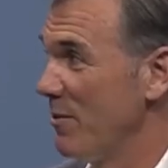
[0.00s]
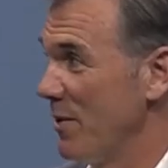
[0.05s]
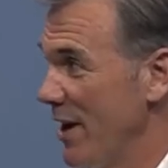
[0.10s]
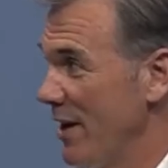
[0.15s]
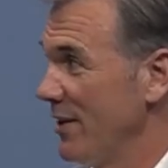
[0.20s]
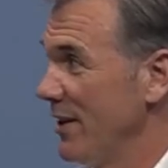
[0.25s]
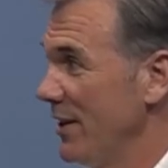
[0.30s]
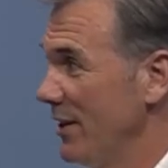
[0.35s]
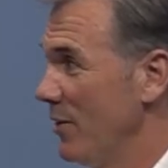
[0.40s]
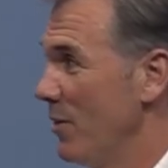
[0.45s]

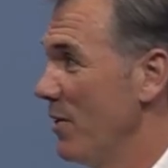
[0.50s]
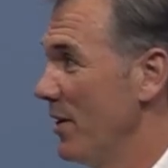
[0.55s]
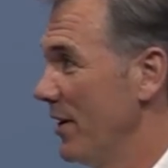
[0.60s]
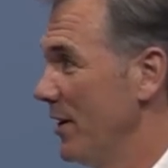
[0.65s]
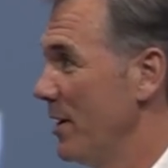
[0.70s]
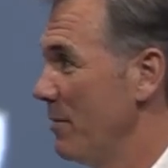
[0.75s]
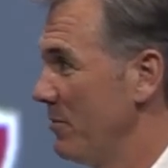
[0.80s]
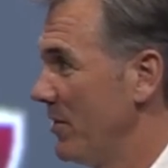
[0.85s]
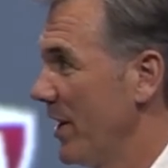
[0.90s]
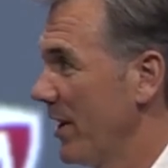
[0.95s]
route than going
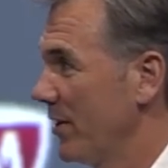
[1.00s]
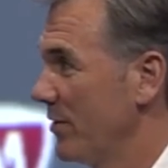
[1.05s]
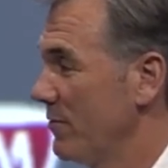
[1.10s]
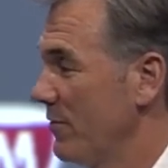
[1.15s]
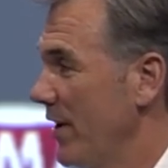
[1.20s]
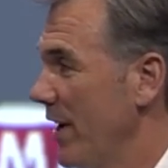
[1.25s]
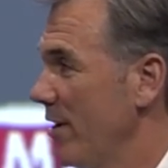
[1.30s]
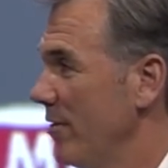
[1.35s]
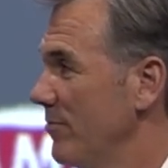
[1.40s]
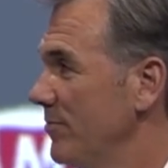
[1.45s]
an
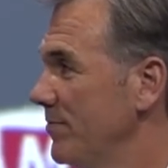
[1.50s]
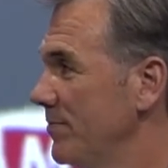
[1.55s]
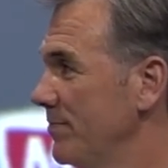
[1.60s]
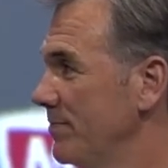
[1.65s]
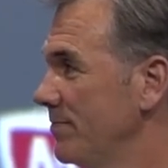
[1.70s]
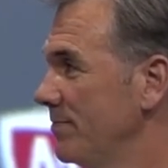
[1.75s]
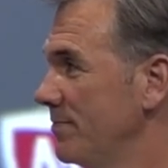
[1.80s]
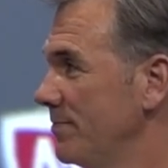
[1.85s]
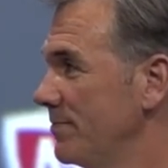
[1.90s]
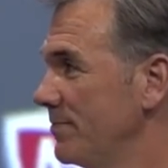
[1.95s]
objective route.
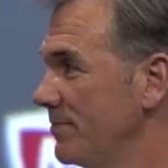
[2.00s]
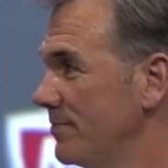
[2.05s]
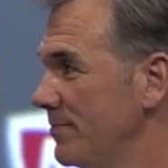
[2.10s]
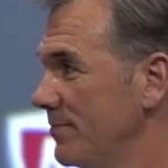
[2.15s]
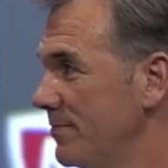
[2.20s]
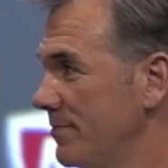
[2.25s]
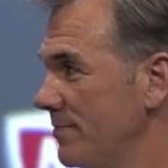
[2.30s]
And how